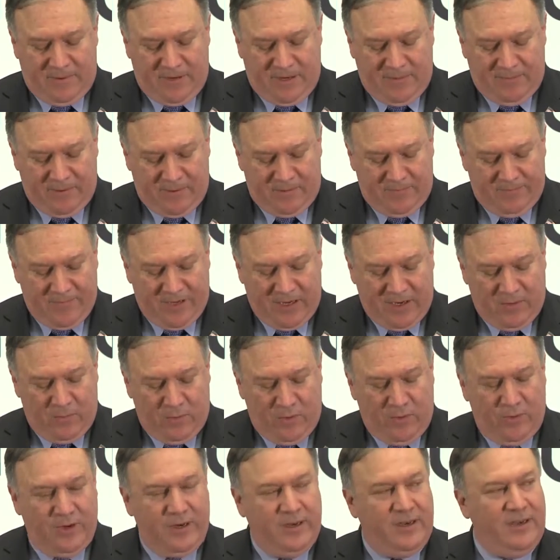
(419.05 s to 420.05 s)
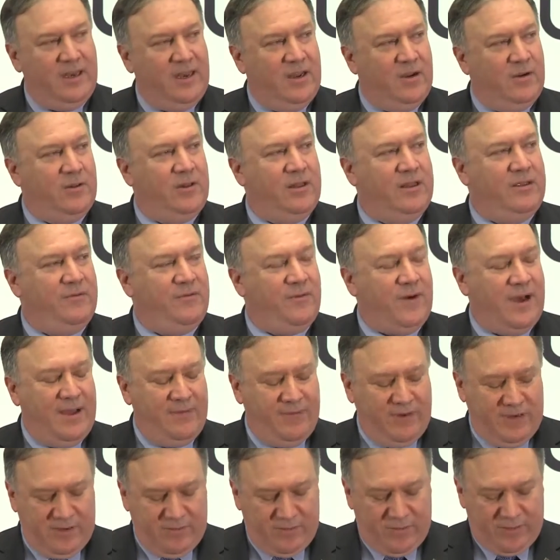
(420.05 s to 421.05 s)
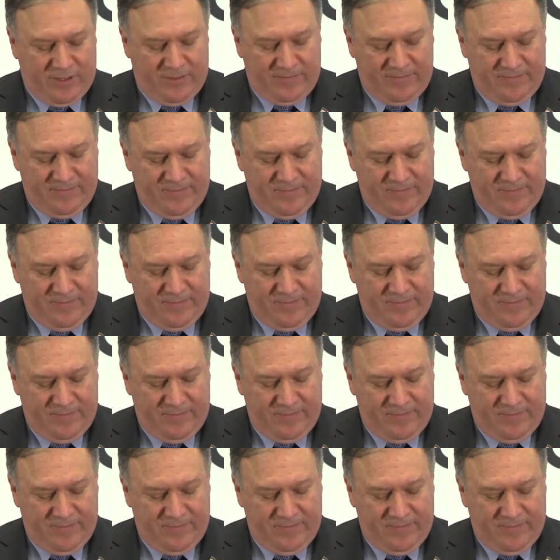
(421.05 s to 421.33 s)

people and wounded nearly 500,